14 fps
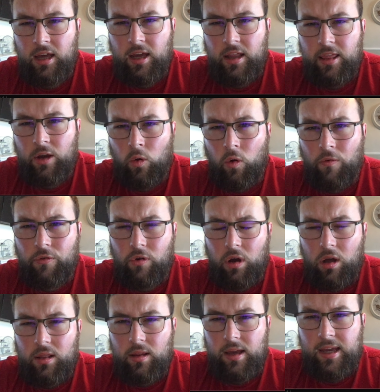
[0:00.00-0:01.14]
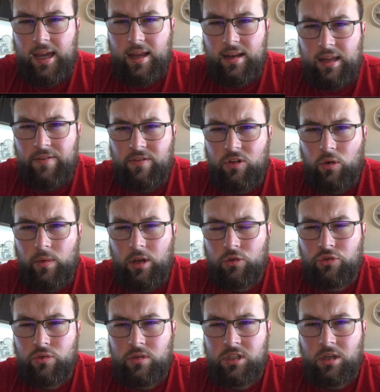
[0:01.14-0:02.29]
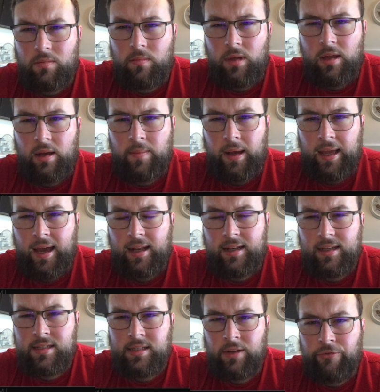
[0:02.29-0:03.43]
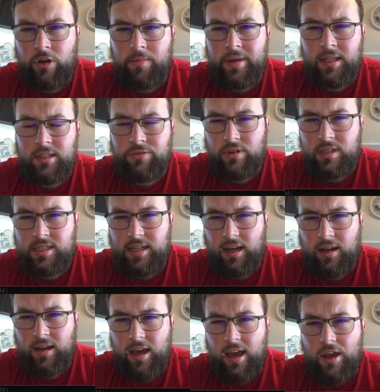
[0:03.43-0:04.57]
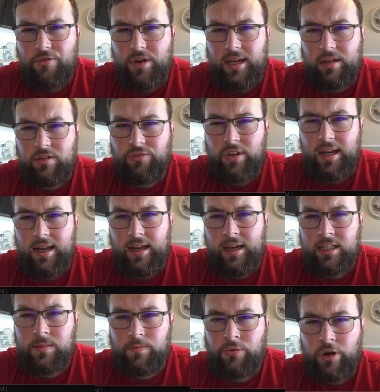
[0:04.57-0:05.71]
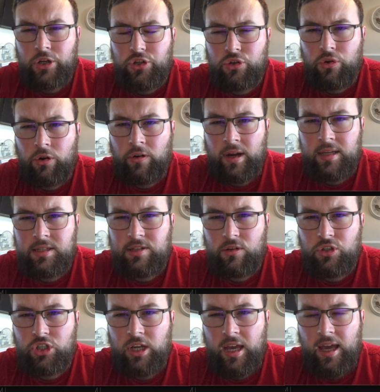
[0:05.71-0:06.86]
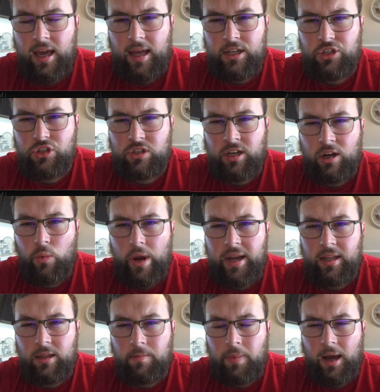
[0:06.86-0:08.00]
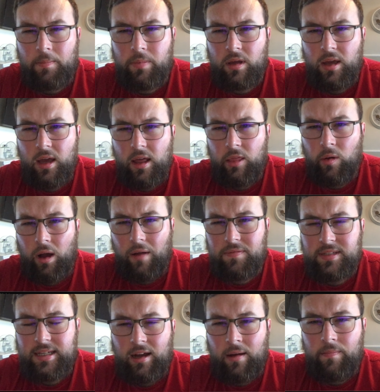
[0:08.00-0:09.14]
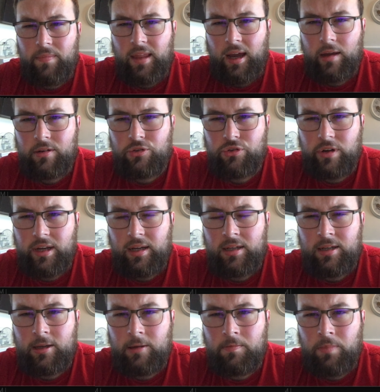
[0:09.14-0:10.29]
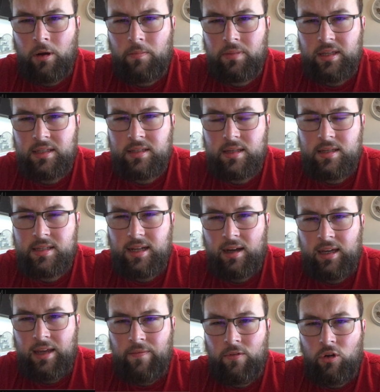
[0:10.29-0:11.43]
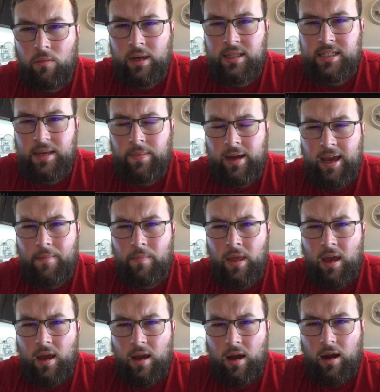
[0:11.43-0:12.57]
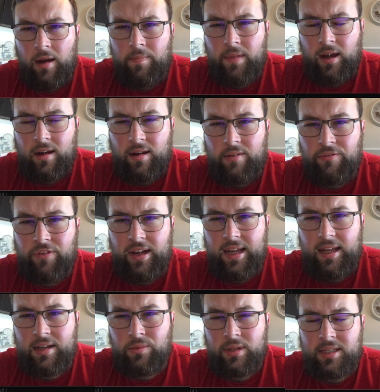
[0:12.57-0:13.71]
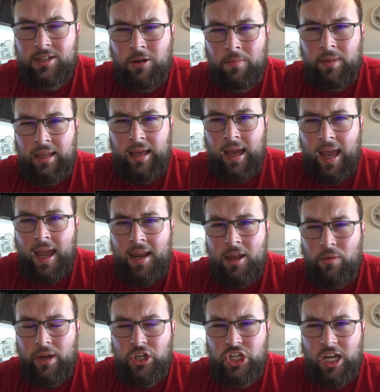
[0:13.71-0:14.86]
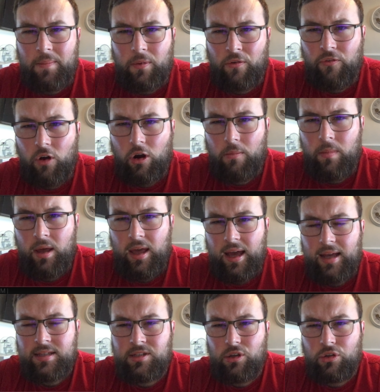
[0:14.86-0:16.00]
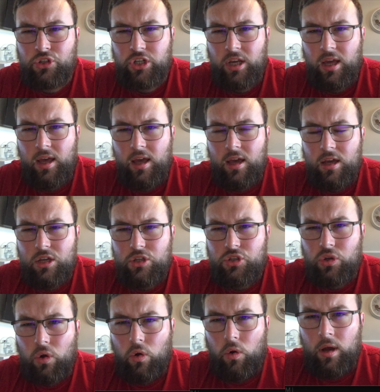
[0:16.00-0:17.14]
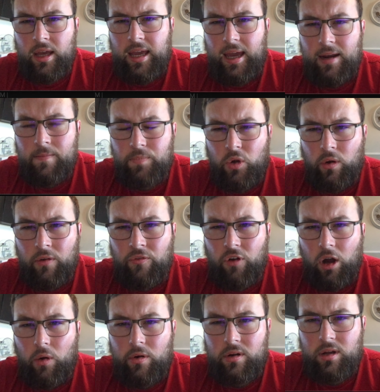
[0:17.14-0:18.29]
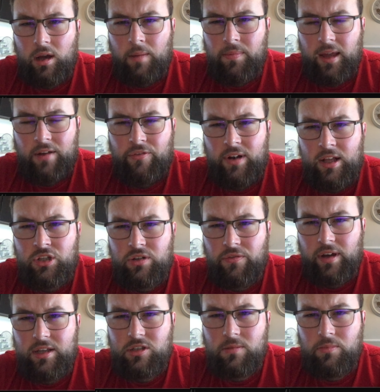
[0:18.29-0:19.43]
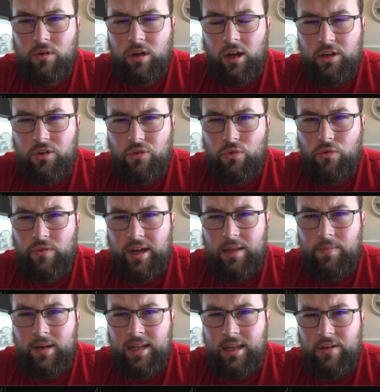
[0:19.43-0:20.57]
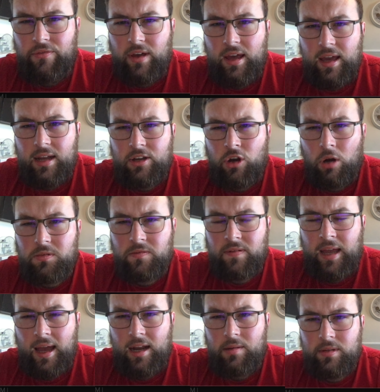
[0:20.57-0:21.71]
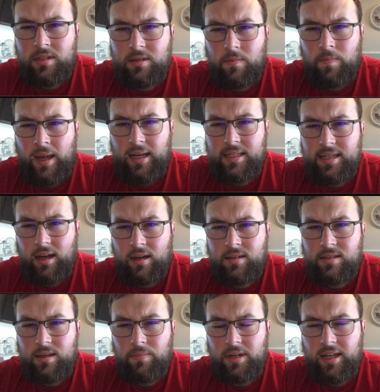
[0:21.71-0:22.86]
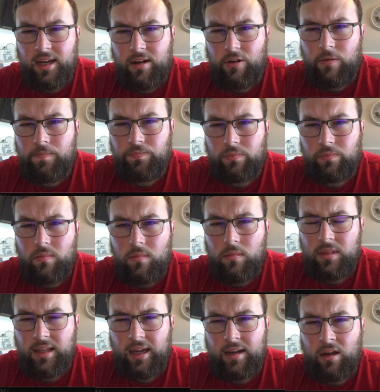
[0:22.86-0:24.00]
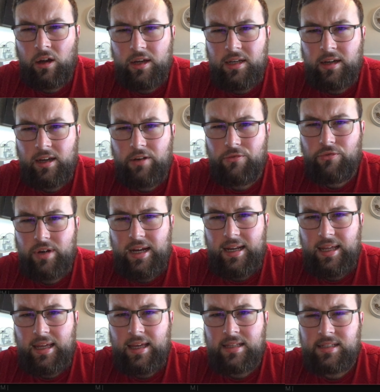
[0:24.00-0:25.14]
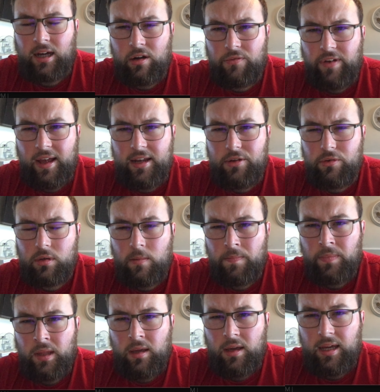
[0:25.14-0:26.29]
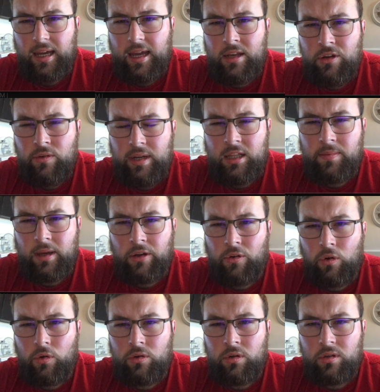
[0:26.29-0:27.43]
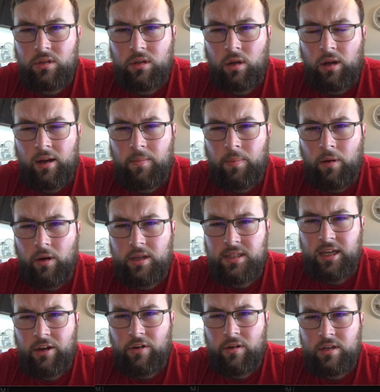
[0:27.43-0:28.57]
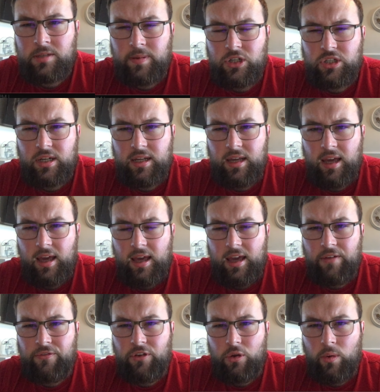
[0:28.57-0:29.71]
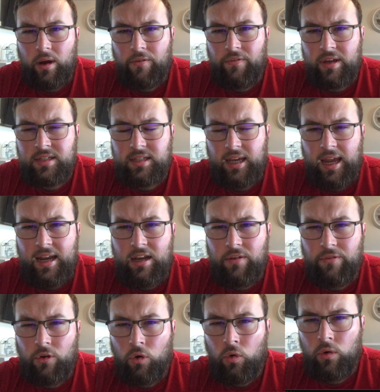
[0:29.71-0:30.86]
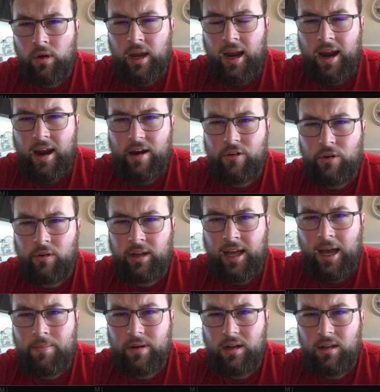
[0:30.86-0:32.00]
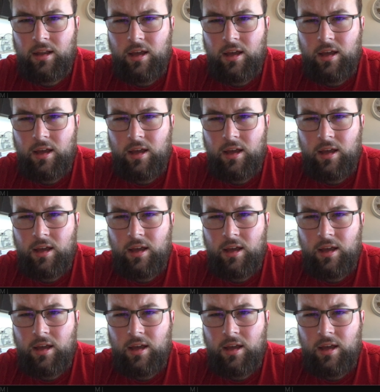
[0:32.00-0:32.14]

Now overall, again, even though we look through some catalysts and fundamentals for the stock, it really does feel like it's a pressure cooker as such, and it's just kind of waiting to pop. Now obviously I'm not trying to pump this stock, even though it might seem I am. I'm not affiliated with this company any way, shape or form as such. So again, going forward, I'm not a financial advisor, but I do really believe in terms of cannabis penny stocks in particular, that HighTide really is undervalued. Again, you need to make your own kind of points here, especially if you are investing any of your own hard-earned capital.